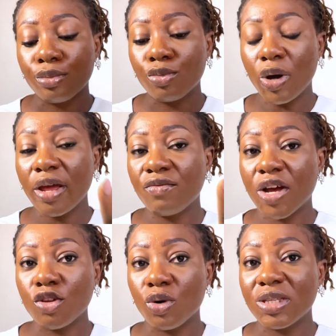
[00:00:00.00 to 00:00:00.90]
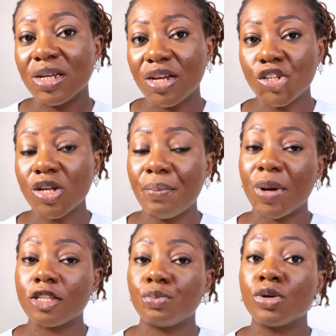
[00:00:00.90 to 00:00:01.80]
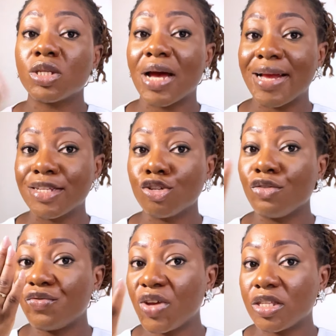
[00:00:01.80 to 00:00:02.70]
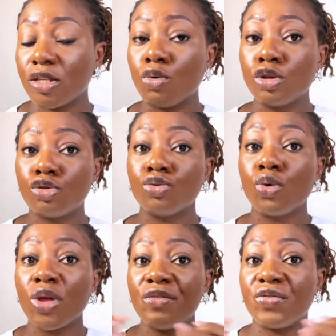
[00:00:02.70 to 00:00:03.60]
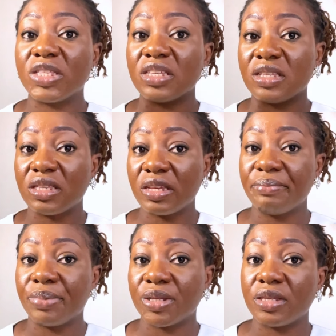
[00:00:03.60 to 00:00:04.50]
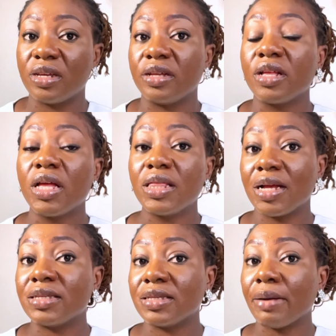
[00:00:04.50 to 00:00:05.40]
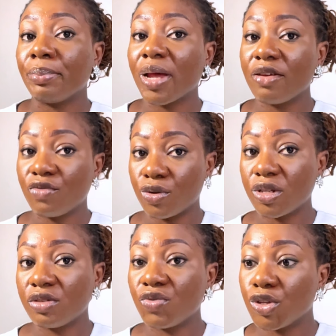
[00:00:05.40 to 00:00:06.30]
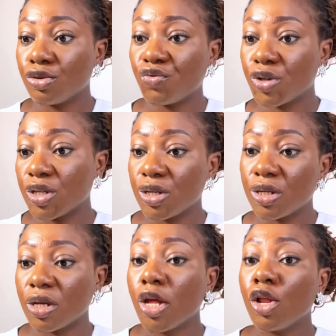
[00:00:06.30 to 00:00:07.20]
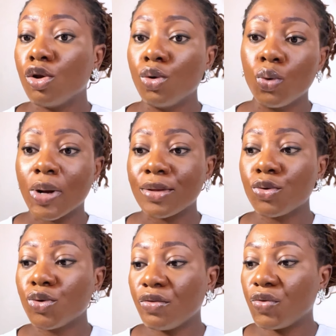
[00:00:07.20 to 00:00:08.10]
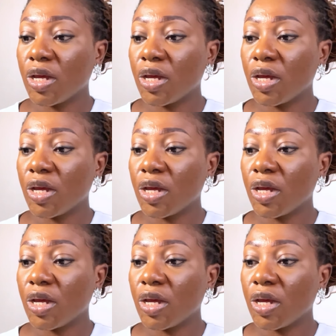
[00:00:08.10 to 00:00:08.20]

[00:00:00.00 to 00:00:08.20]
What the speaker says: international passport and your face. They want to know if it is the same person that is applying for this video, for the loan. I don't know if you